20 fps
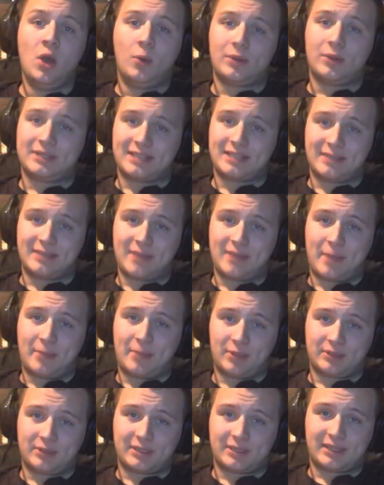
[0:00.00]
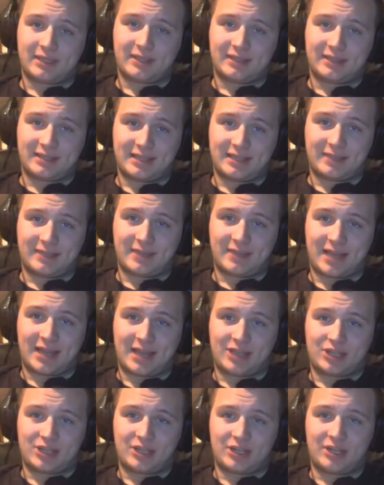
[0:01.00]
Well, the team that built it and the team that
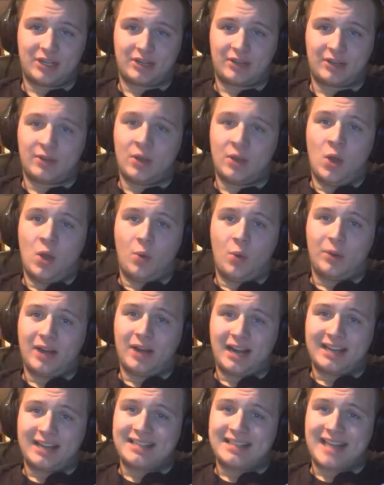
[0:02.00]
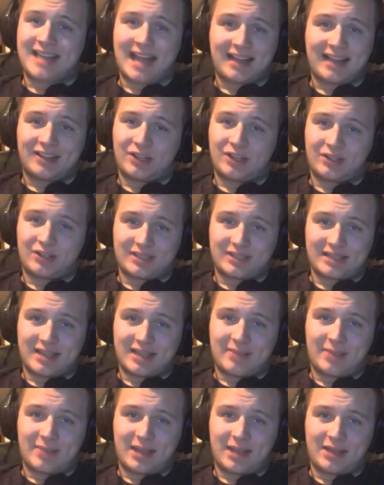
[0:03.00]
engineered it were not exactly on the
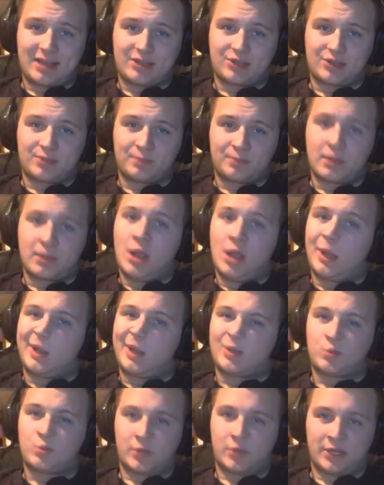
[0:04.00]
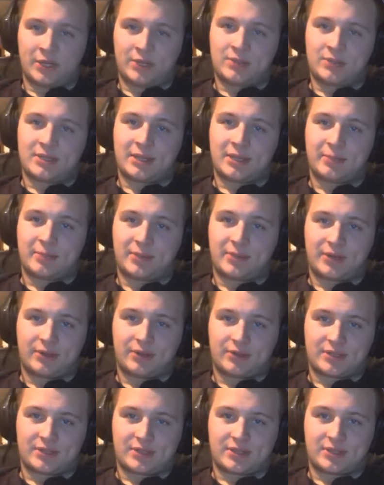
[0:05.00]
same page, because one used the
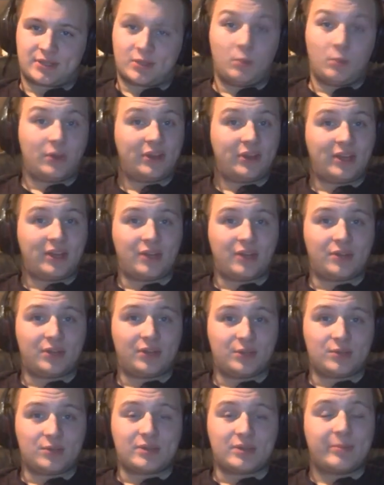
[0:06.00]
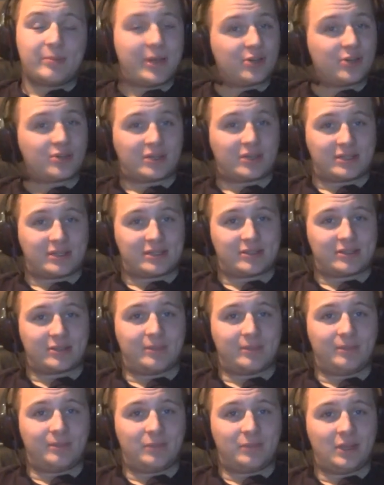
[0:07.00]
imperial system while the other used the metric
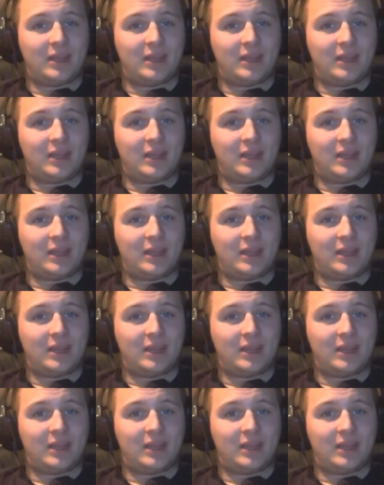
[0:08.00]
system.